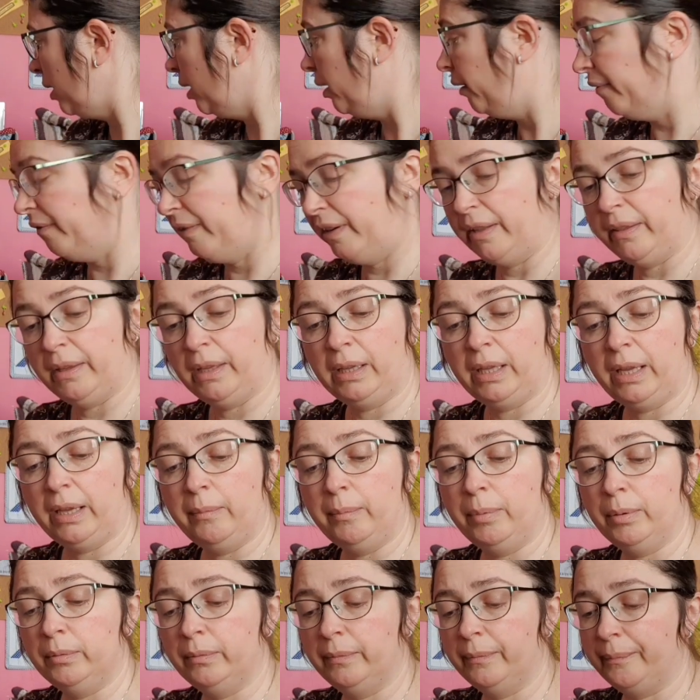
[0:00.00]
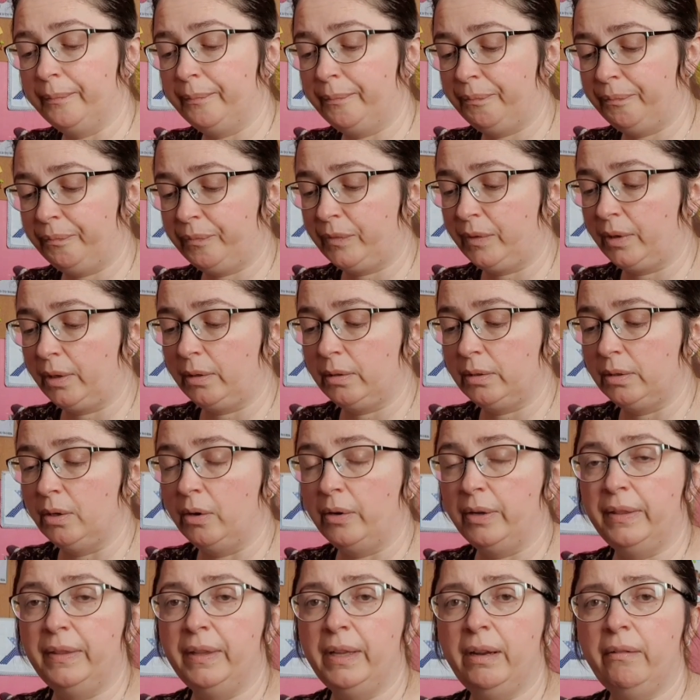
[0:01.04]
can't find the label. It's
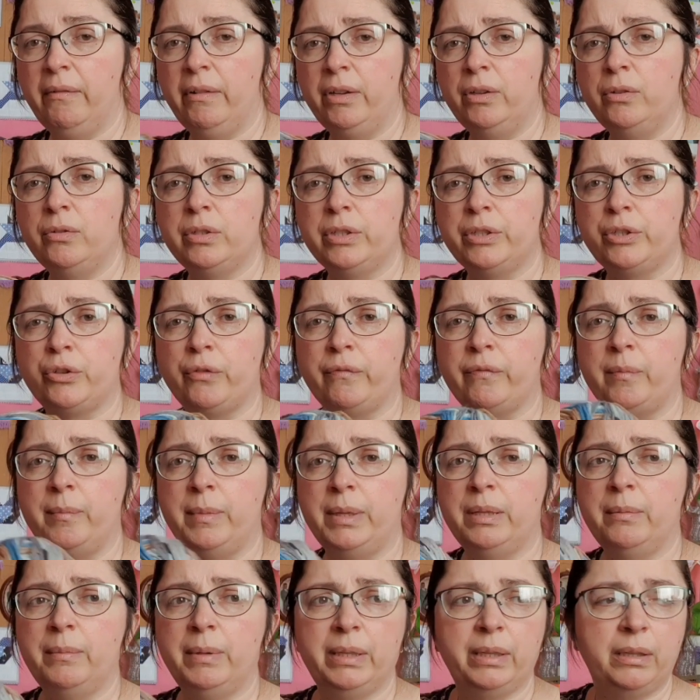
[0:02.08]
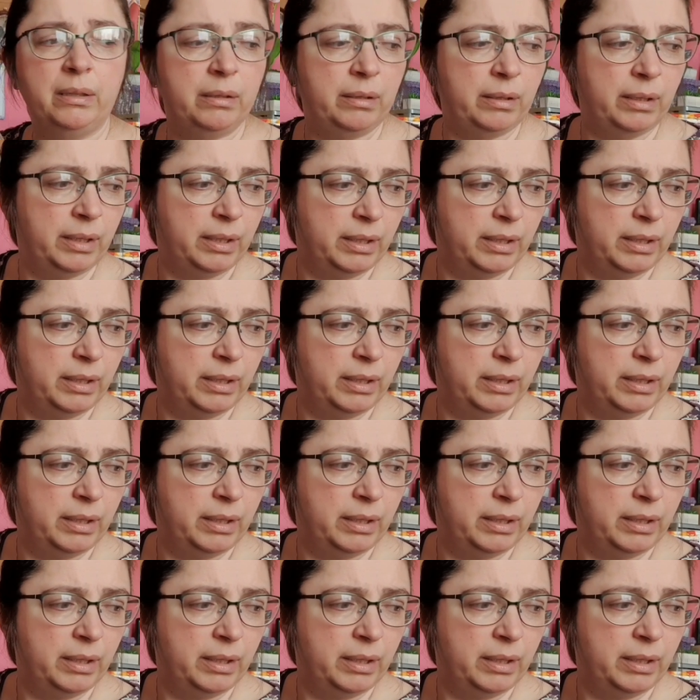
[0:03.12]
not in there. I usually shove them in the middle.